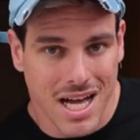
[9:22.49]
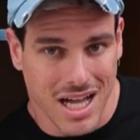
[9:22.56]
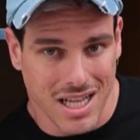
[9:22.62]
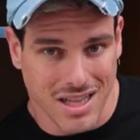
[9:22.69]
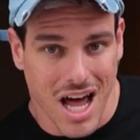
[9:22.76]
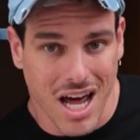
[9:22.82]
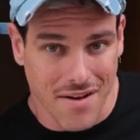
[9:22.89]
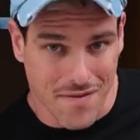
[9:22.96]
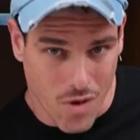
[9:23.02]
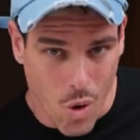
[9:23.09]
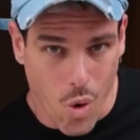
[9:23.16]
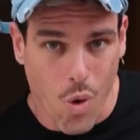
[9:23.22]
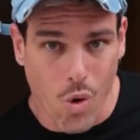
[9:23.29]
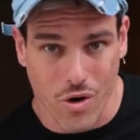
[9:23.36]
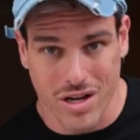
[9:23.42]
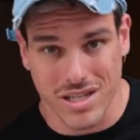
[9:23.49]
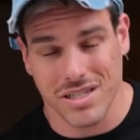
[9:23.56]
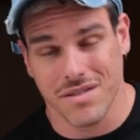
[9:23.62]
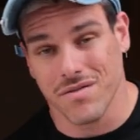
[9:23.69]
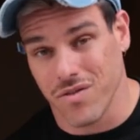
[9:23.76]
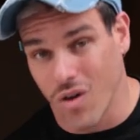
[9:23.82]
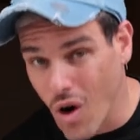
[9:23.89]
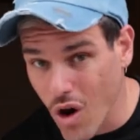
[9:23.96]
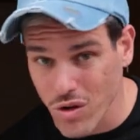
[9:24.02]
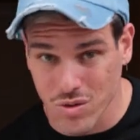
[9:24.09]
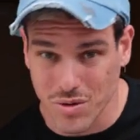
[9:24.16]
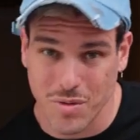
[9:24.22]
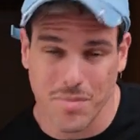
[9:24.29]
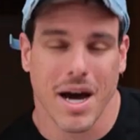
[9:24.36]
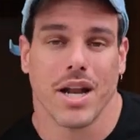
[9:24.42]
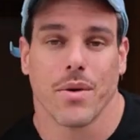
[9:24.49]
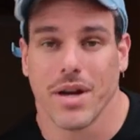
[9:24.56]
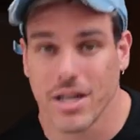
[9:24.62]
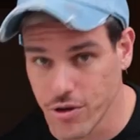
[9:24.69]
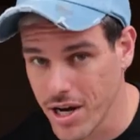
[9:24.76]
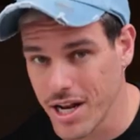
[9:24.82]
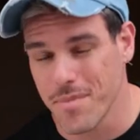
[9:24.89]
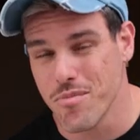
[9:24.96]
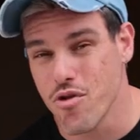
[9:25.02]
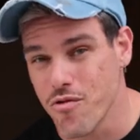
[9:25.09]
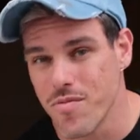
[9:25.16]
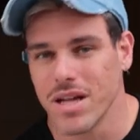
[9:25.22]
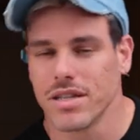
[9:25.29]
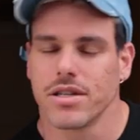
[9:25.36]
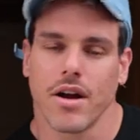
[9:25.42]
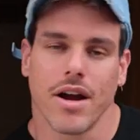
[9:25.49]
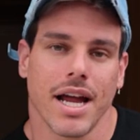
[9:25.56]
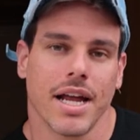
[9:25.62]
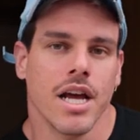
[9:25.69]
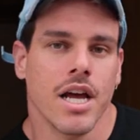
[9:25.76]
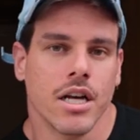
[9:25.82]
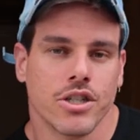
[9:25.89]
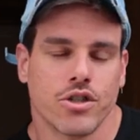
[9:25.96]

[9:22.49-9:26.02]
a lot of core is involved with the bodyweight training movements, all right?